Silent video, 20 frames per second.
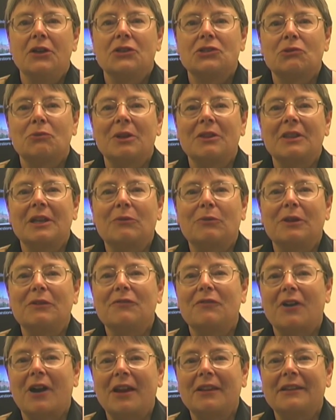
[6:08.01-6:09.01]
So we think we
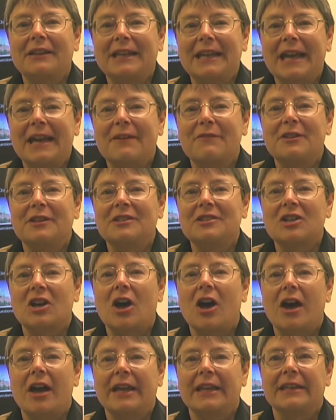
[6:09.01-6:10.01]
finally have the
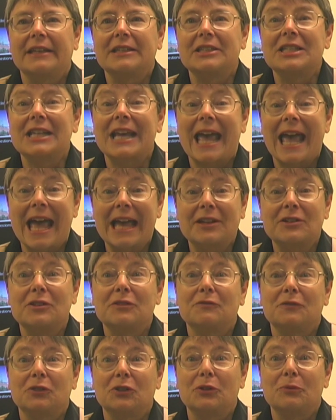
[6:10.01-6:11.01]
tie-in to
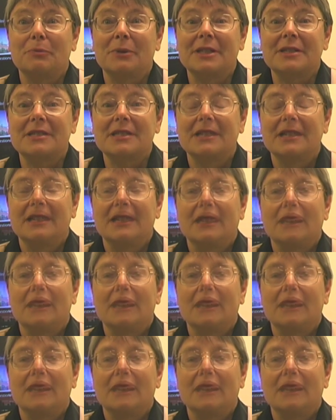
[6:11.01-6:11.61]
active lupus.